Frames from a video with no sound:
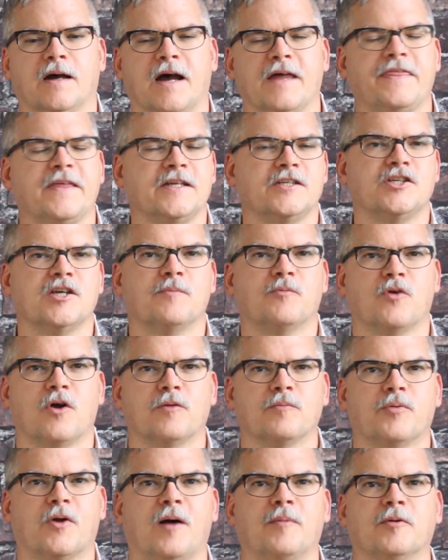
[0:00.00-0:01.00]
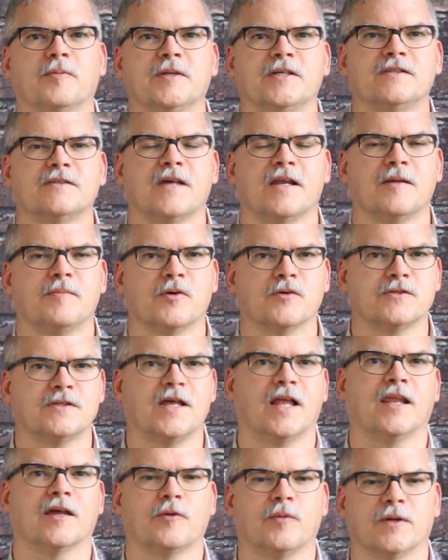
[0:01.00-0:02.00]
I think Jim Rohn probably said it most
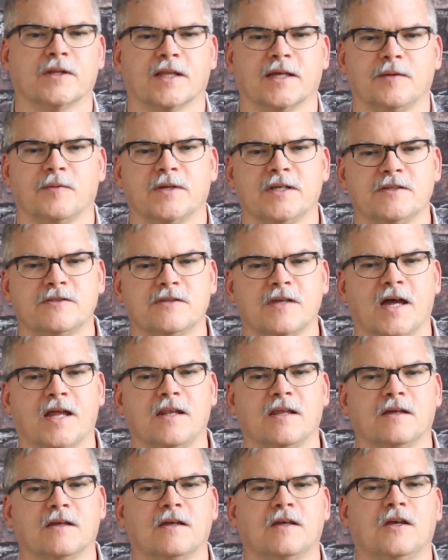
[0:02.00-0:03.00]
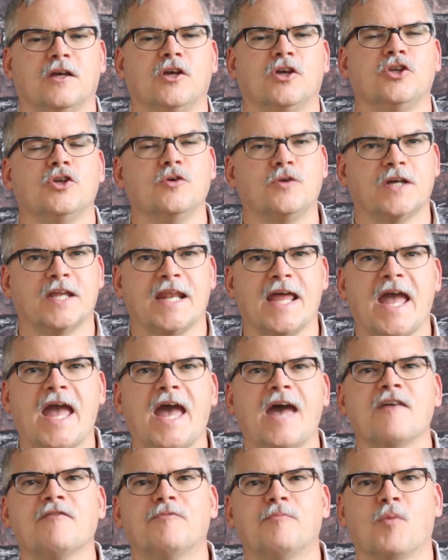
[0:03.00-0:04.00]
eloquently when he said, "You can
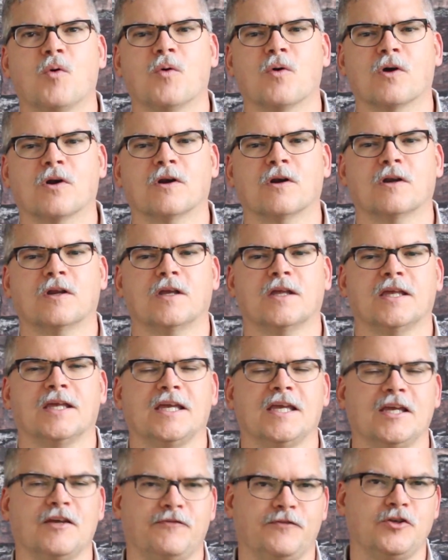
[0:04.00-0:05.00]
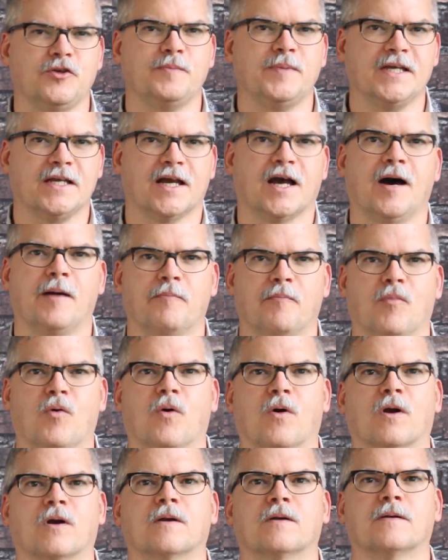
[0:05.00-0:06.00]
have more if you become
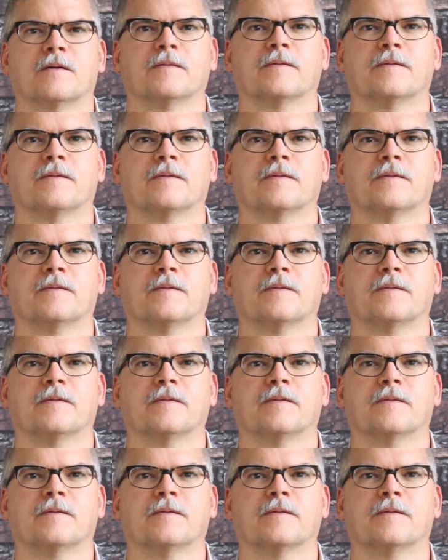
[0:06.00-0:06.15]
more."